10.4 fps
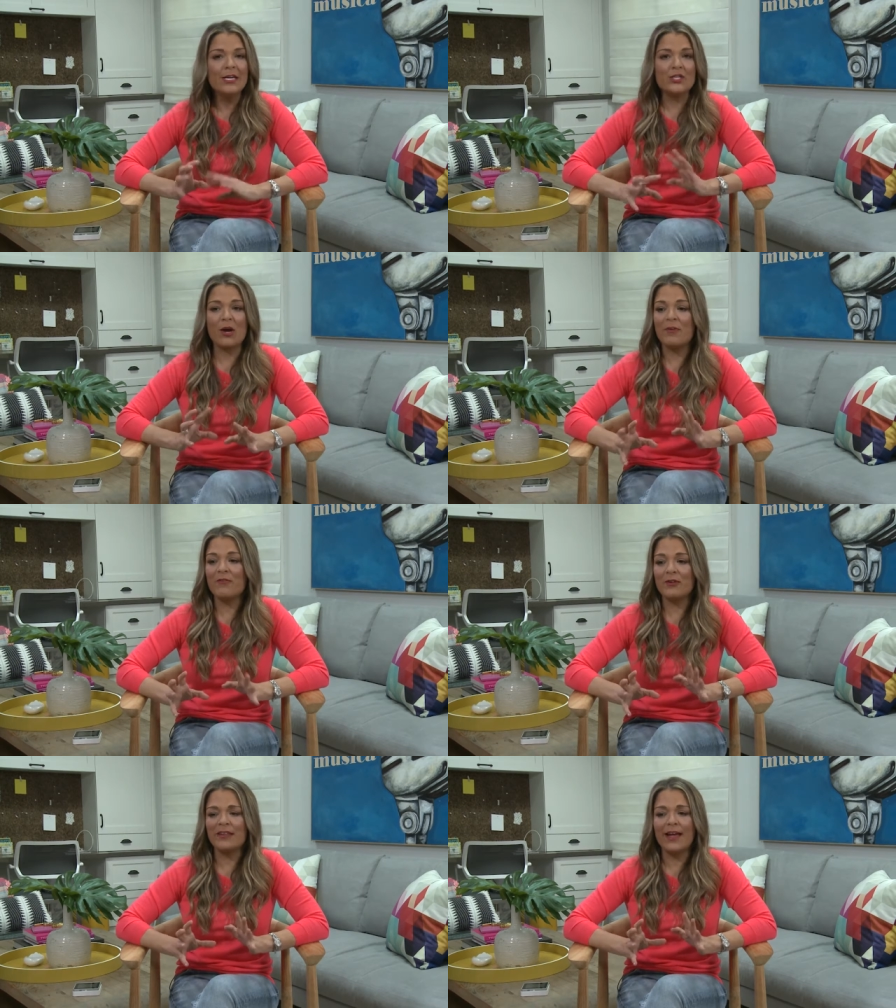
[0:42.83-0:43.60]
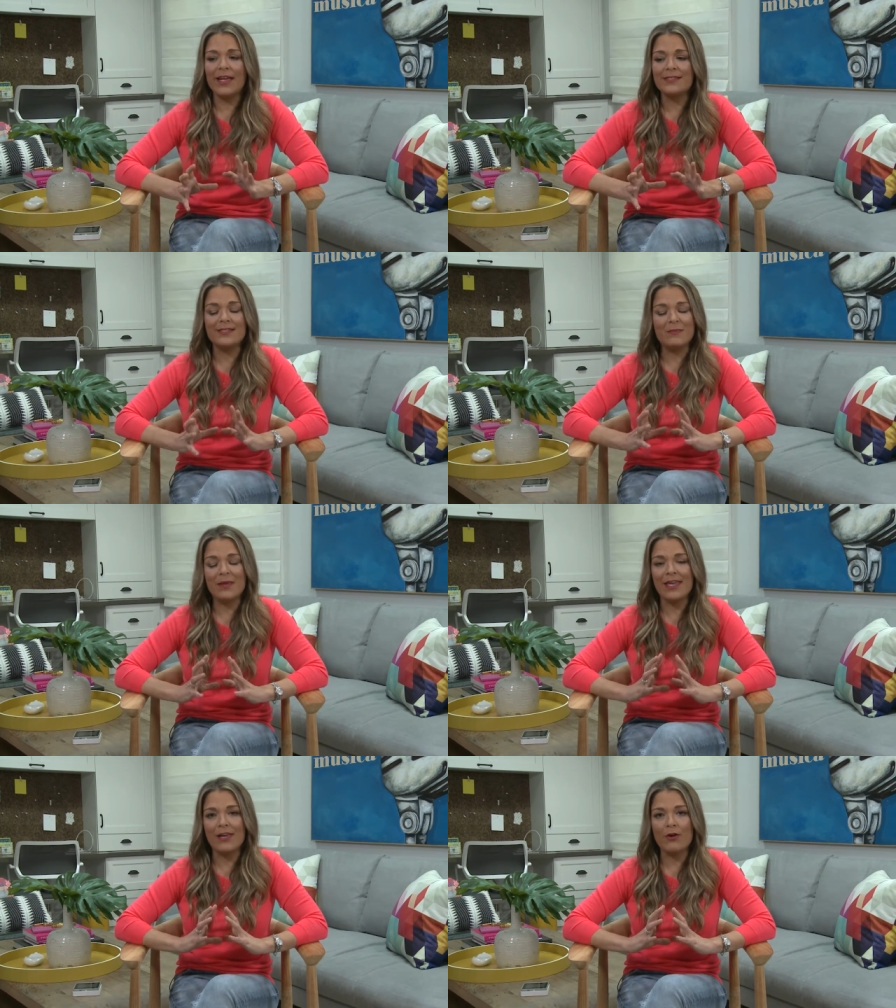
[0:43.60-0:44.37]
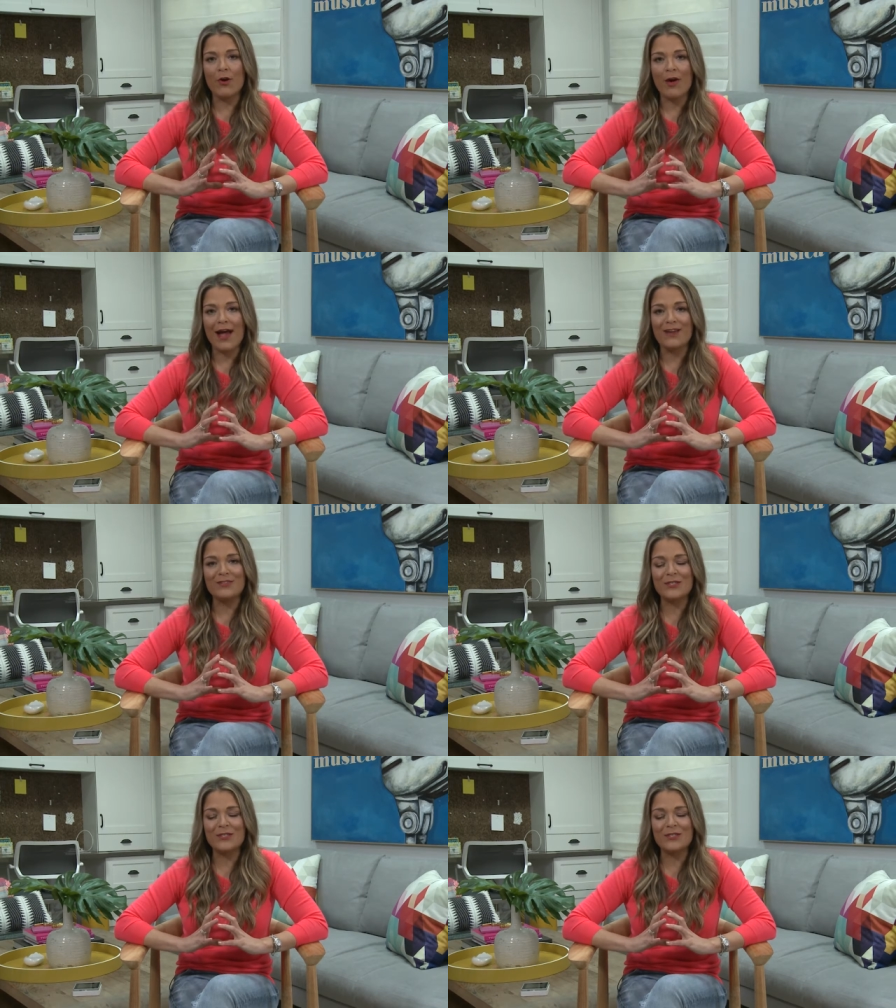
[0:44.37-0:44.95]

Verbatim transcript: shopping for clients and making crafts.